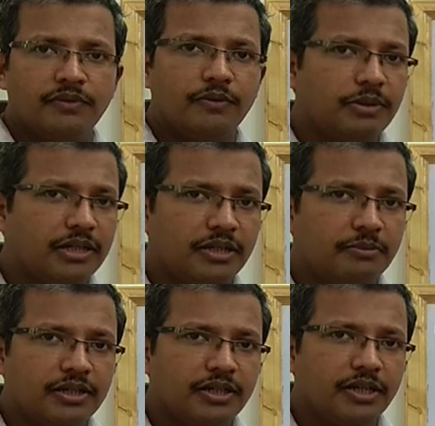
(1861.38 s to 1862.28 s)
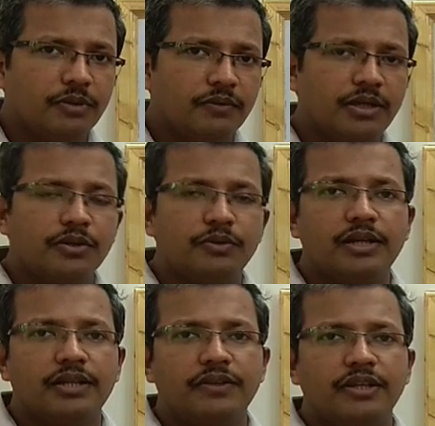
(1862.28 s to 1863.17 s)
So penultimate carbon we are
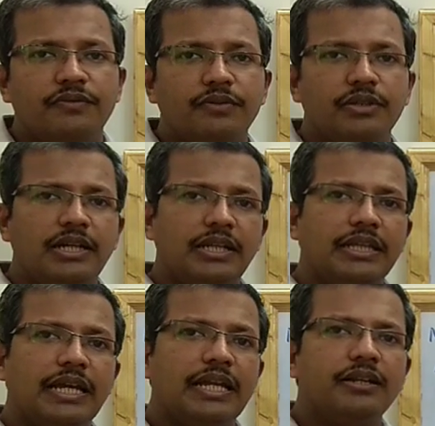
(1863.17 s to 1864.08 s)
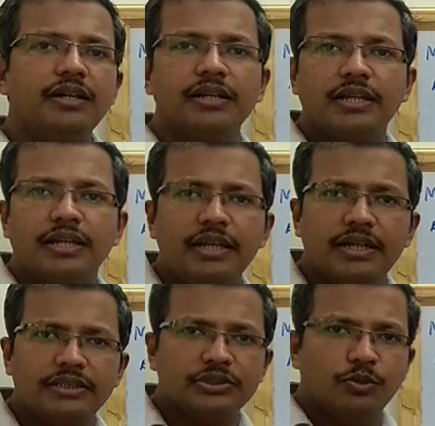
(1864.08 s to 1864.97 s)
utilizing it for the D and L
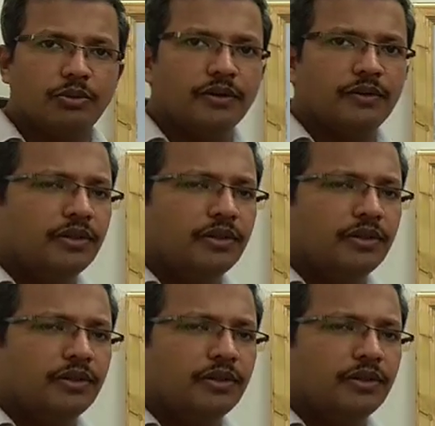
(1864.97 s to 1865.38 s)
isomer.